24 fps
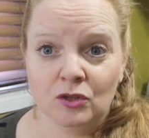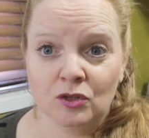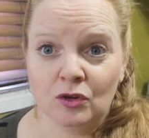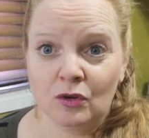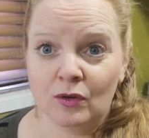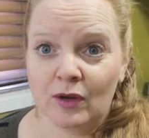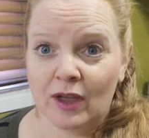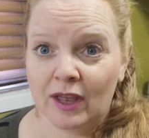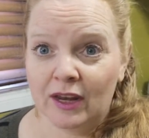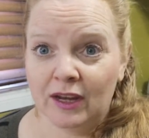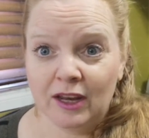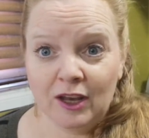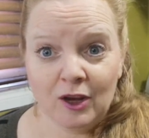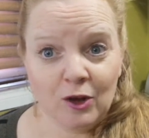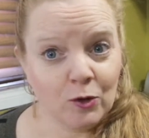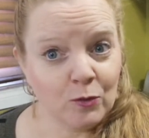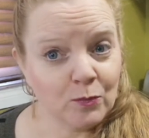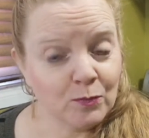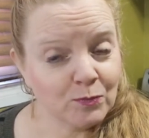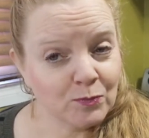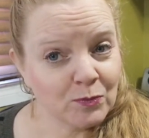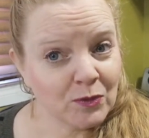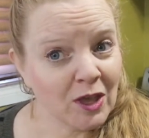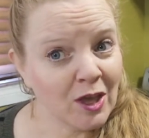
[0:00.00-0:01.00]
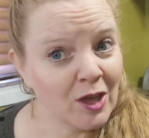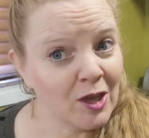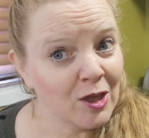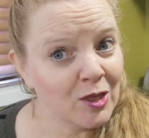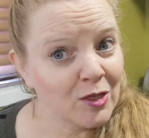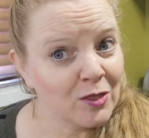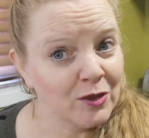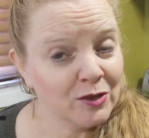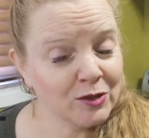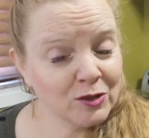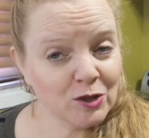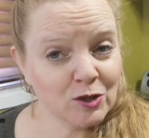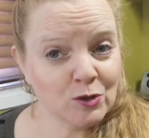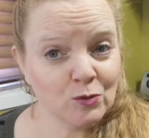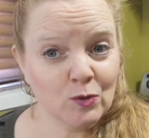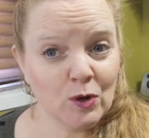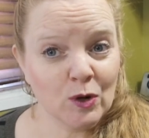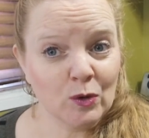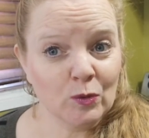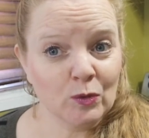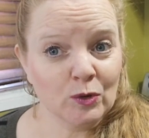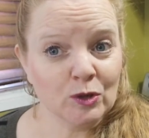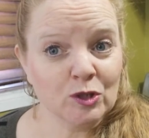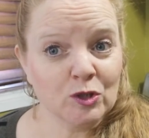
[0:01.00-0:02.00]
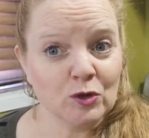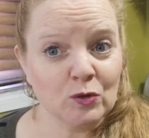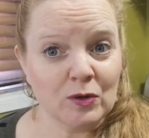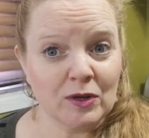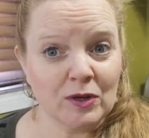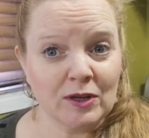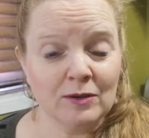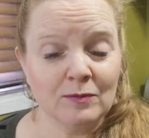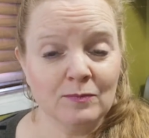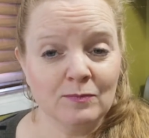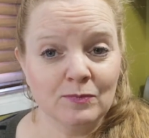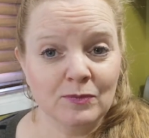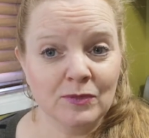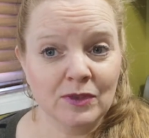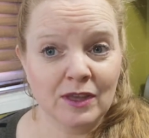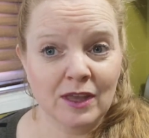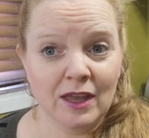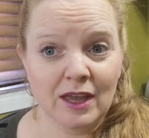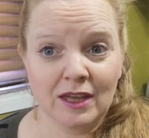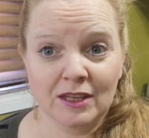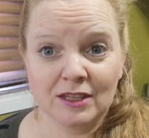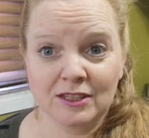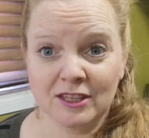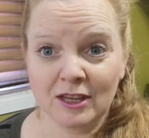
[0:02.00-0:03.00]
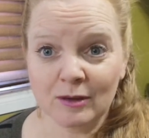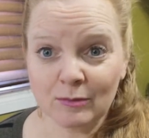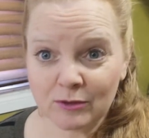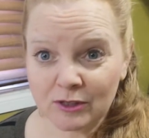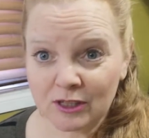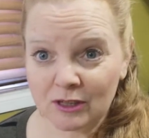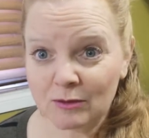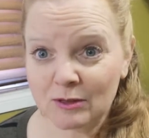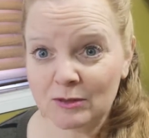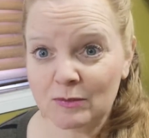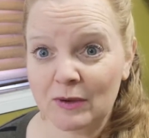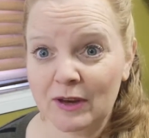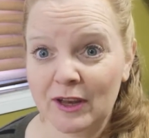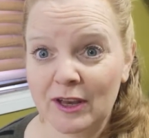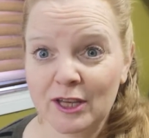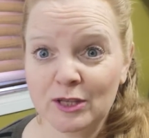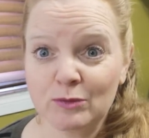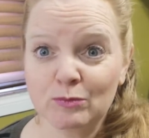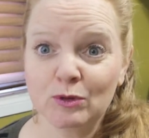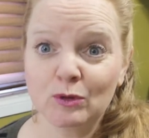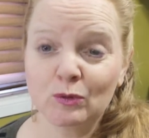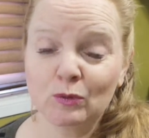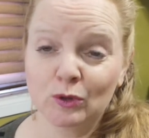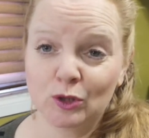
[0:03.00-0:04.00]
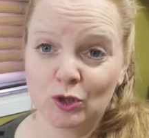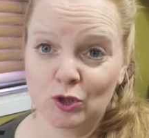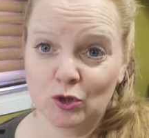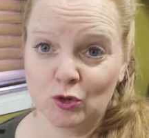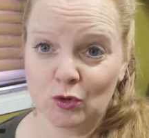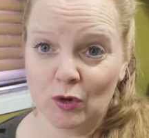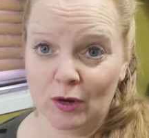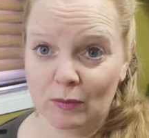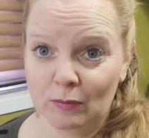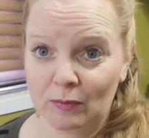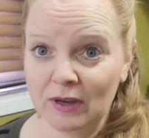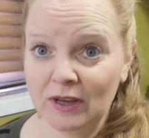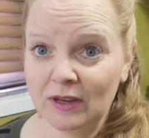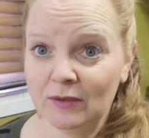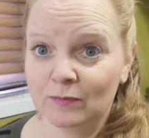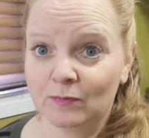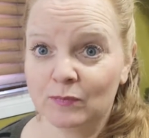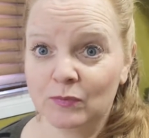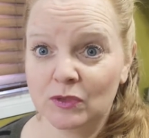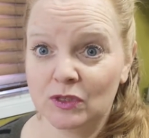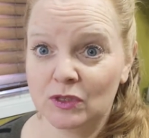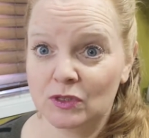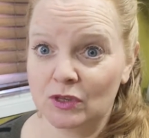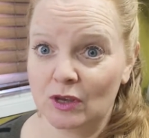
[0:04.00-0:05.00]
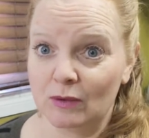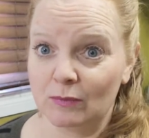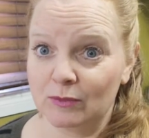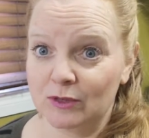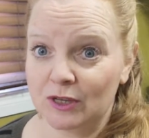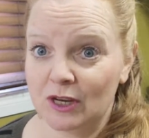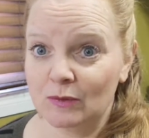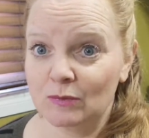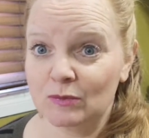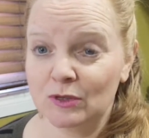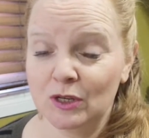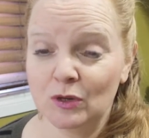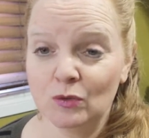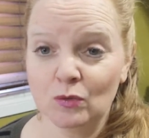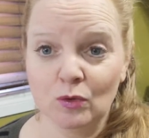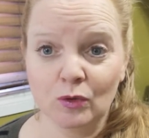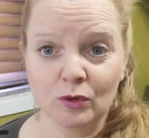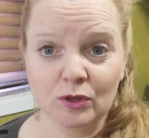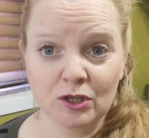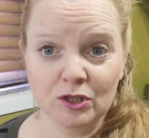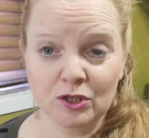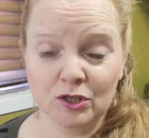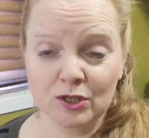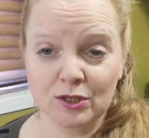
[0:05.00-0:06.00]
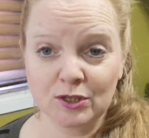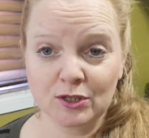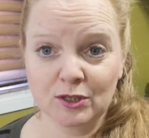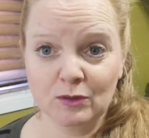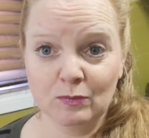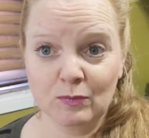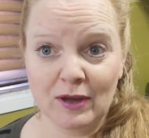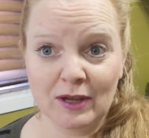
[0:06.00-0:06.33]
So anyhow, this is what we're doing. And sometimes my husband will join me. Sometimes he won't. It just